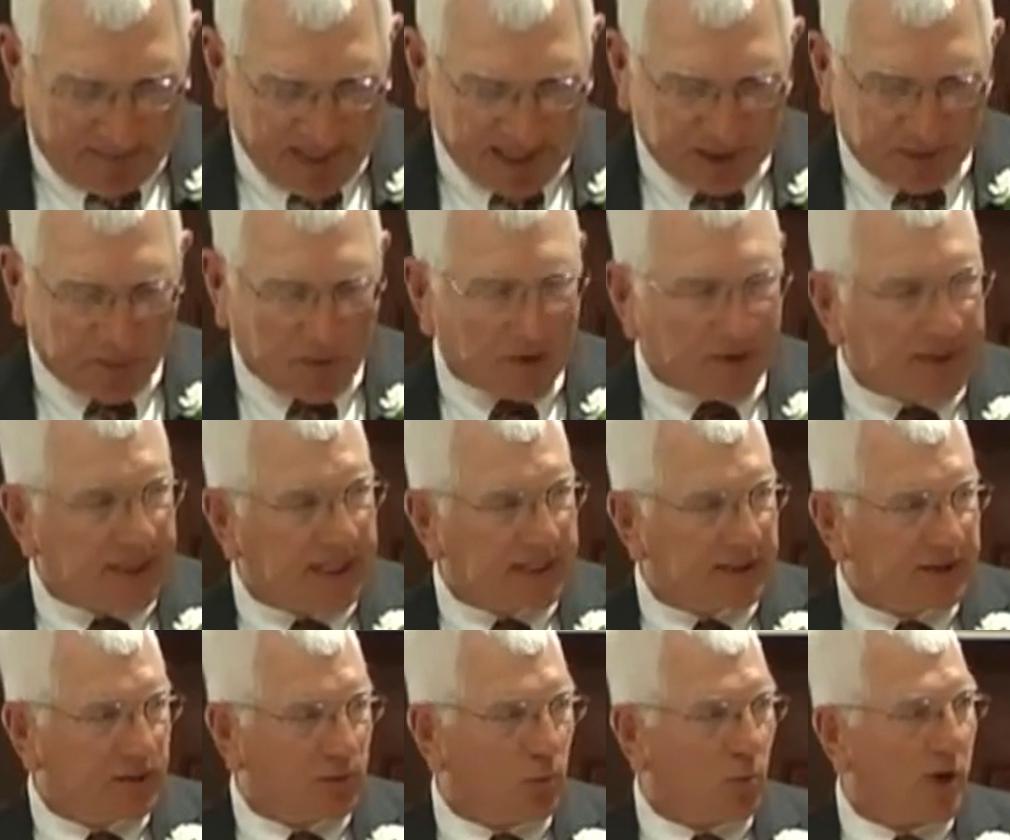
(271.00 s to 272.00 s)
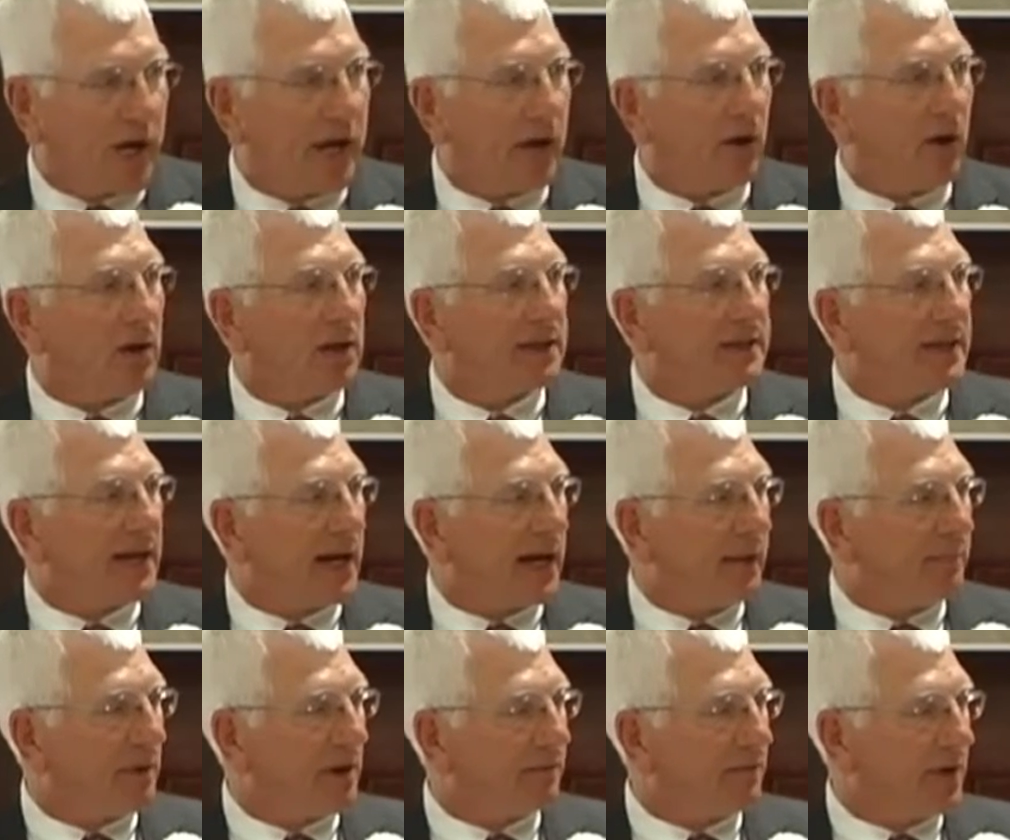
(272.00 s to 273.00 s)
Baseball takes you away all the
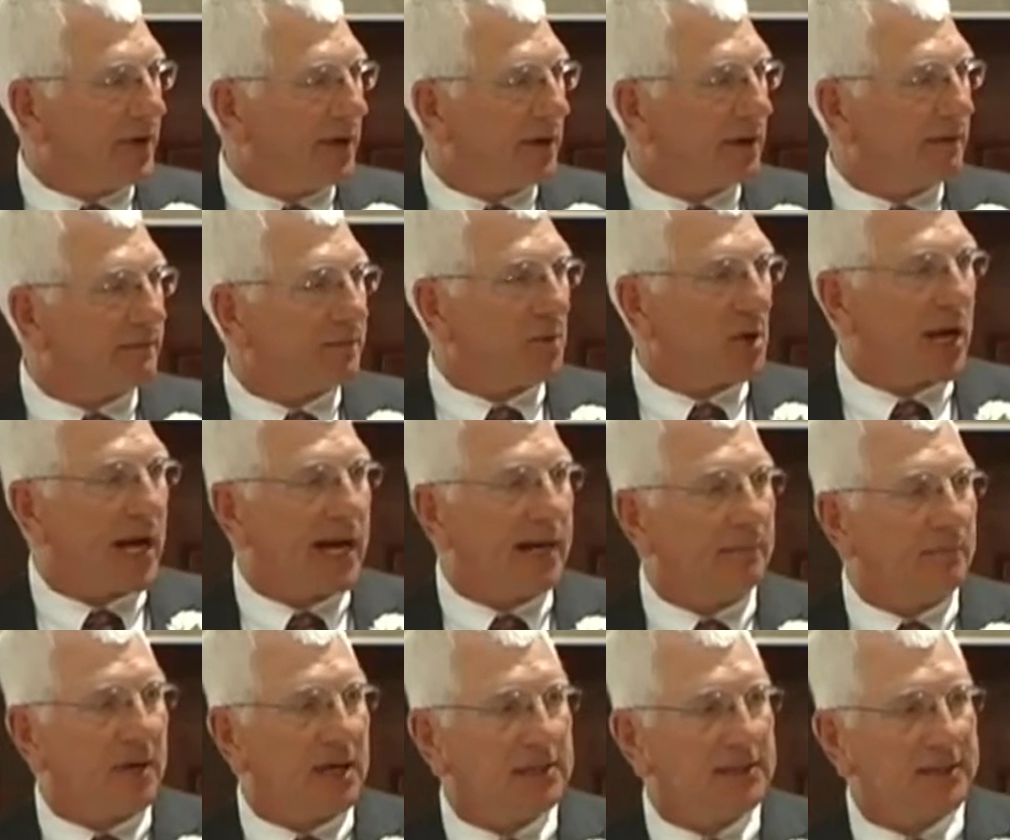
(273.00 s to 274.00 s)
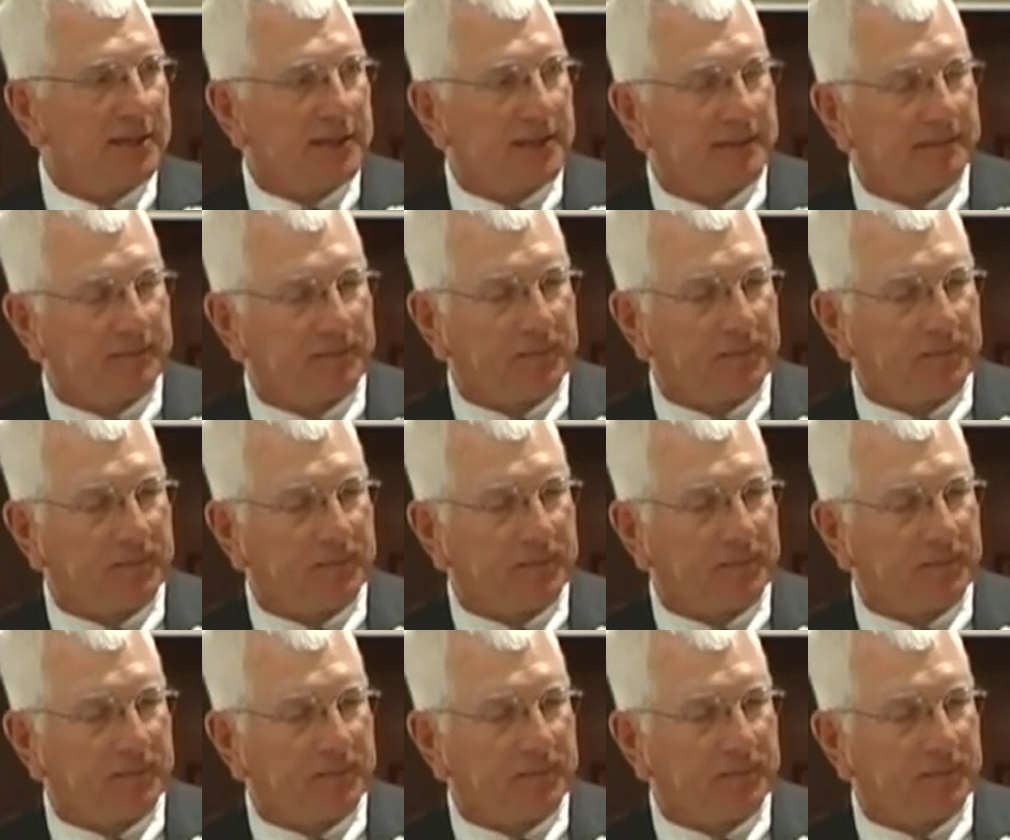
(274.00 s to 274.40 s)
time, every year for 9 months.